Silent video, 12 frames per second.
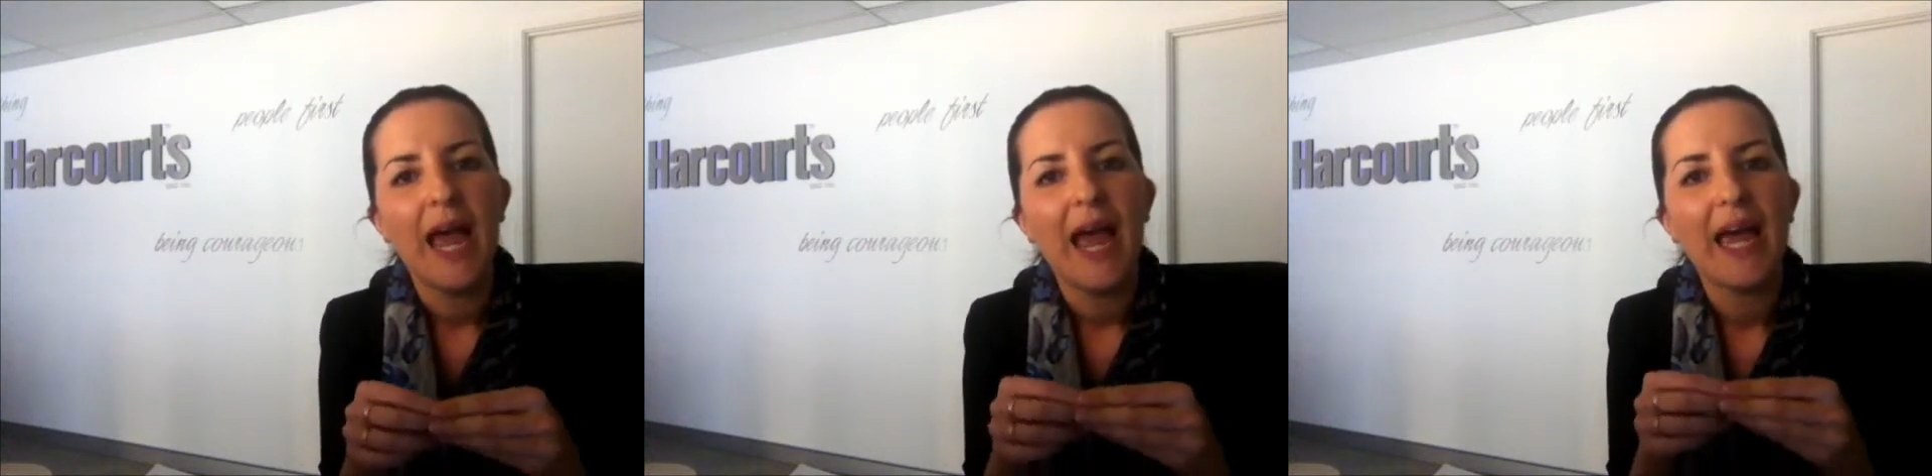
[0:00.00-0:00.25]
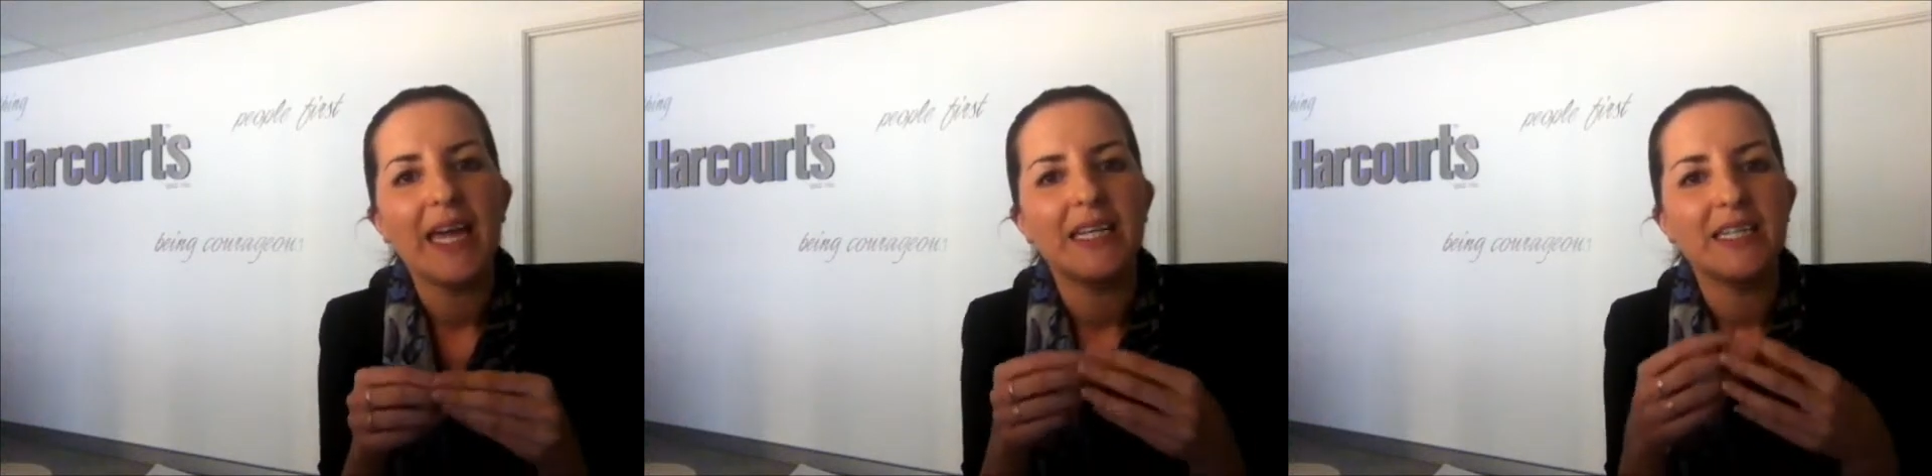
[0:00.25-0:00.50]

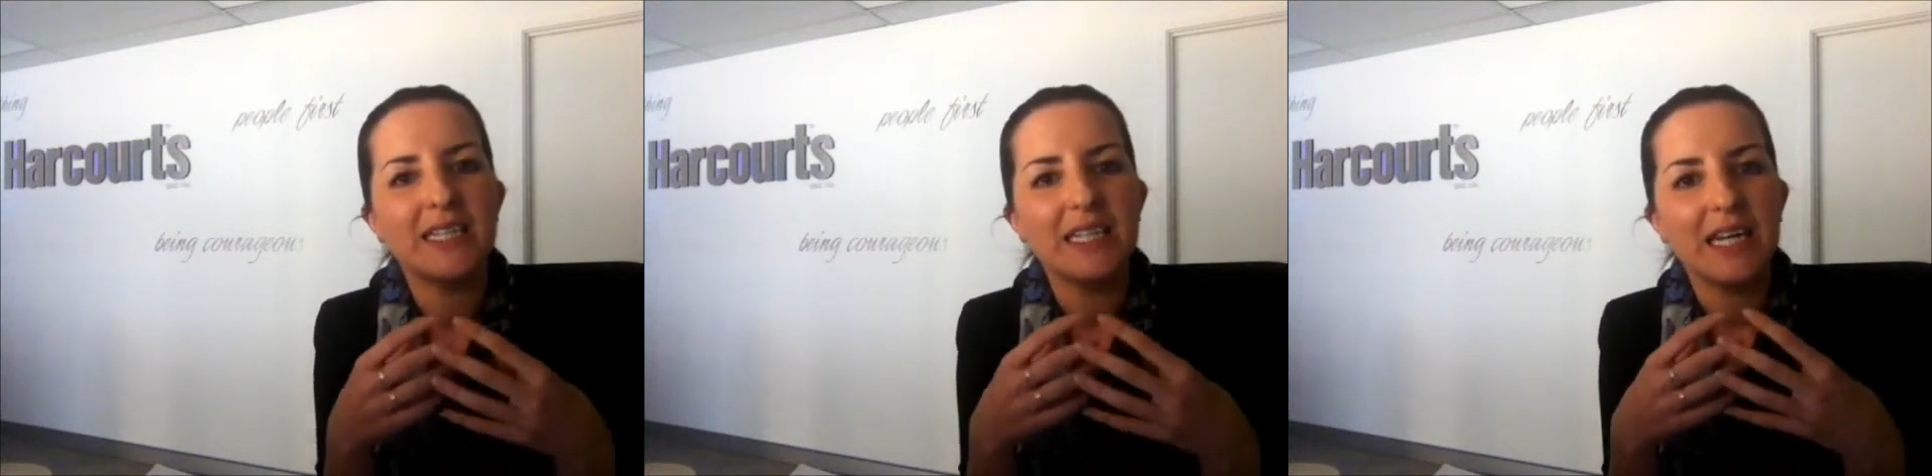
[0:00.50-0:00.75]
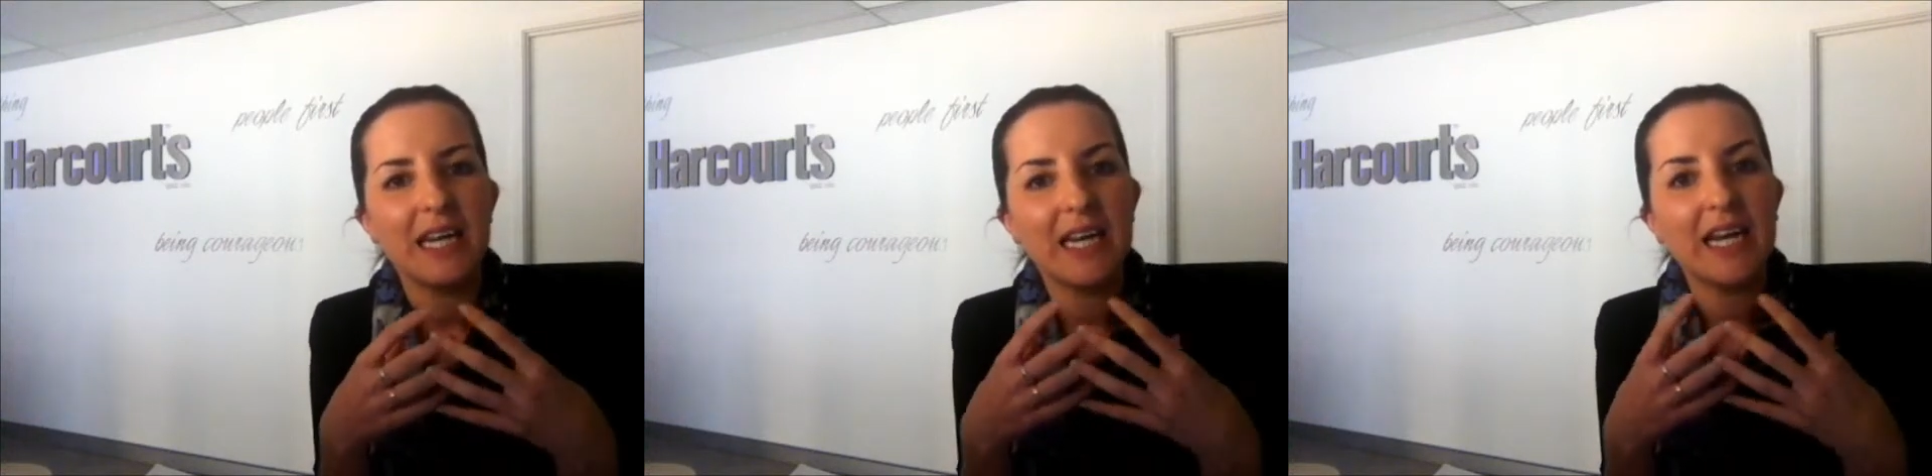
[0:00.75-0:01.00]
and
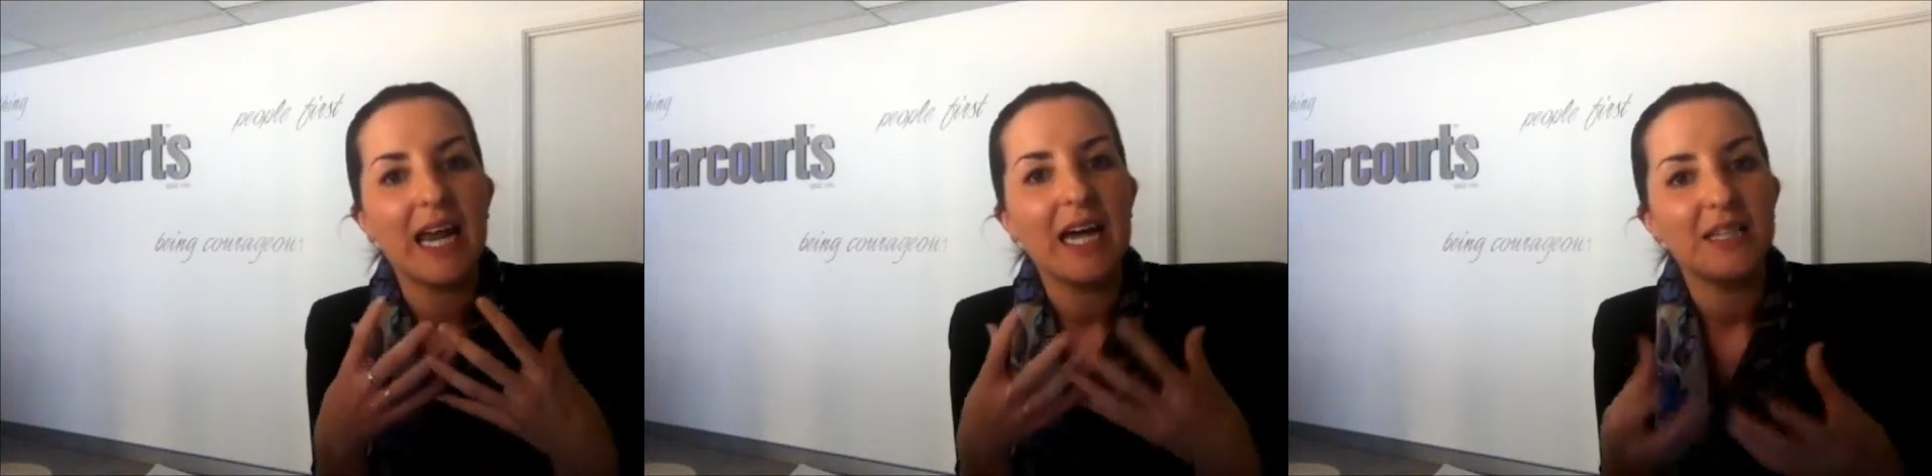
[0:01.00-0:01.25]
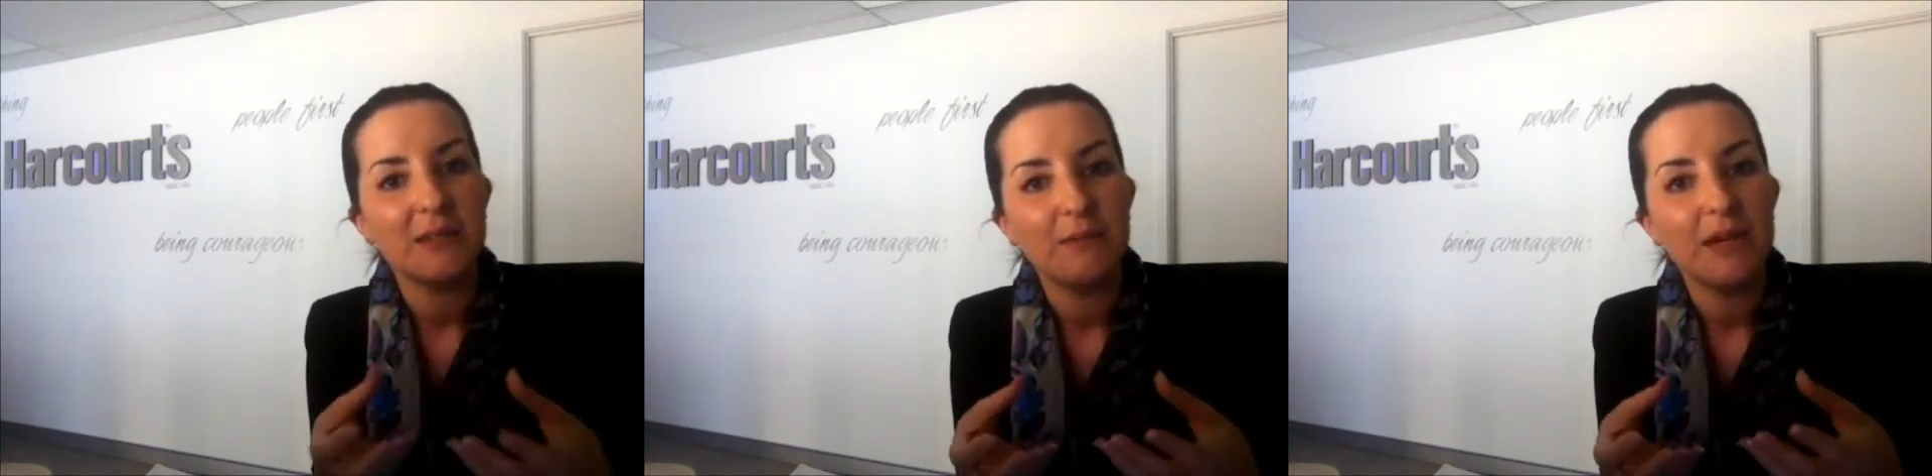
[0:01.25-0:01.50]
it
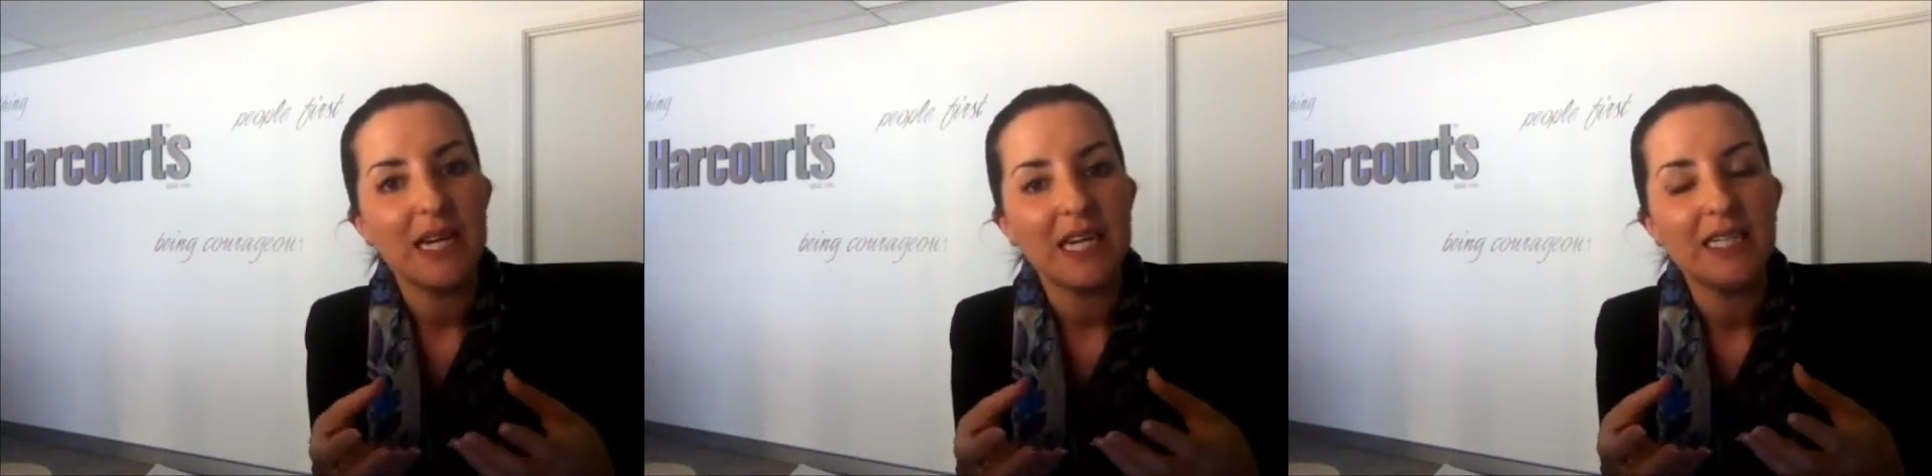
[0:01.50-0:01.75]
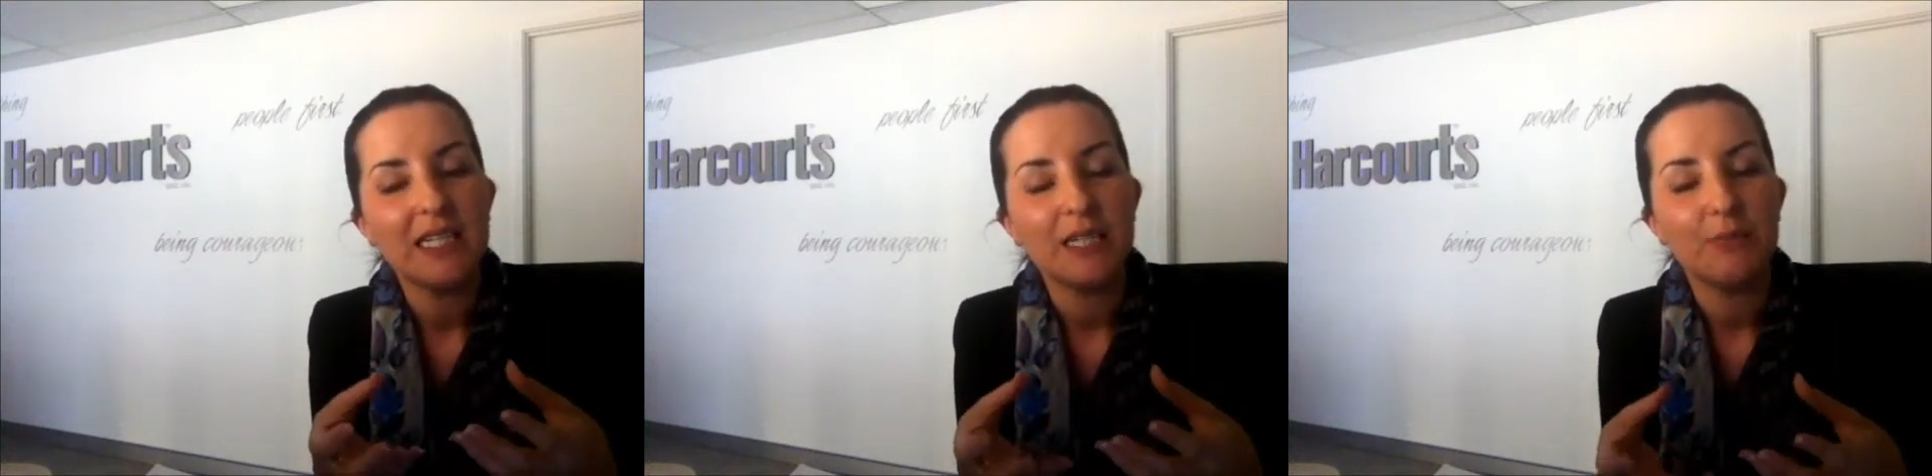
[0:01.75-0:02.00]
allows
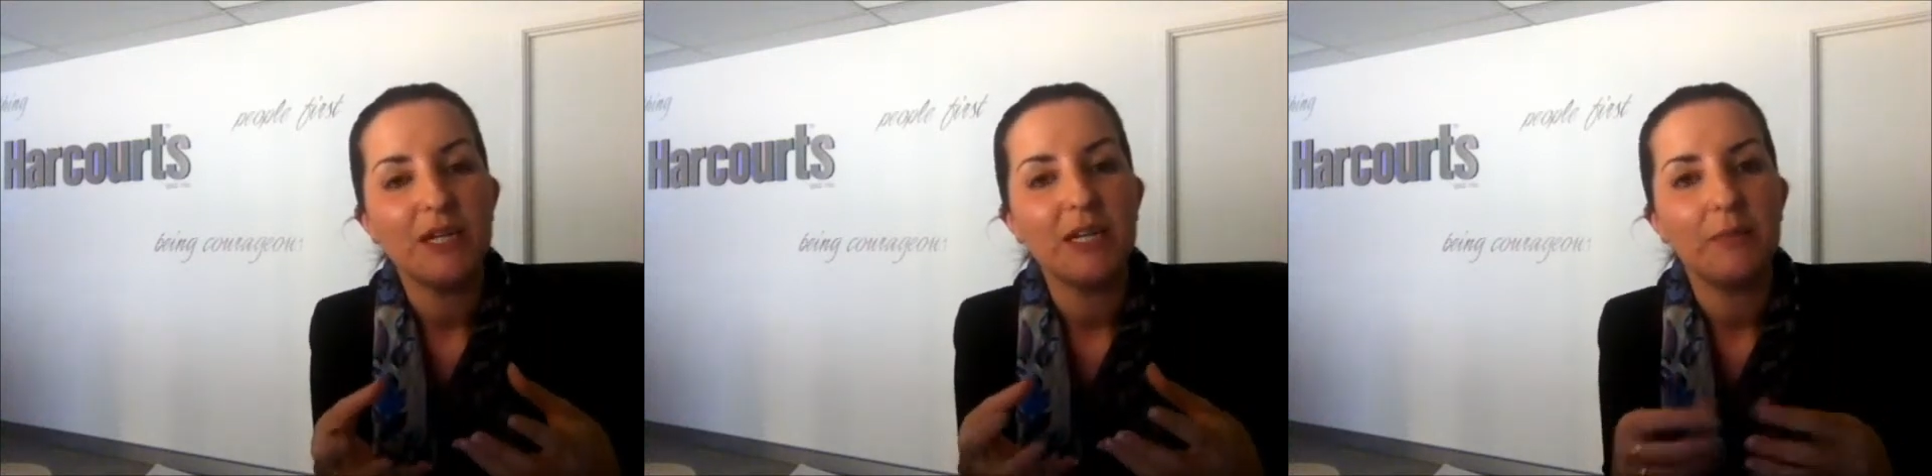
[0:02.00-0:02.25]
me to spend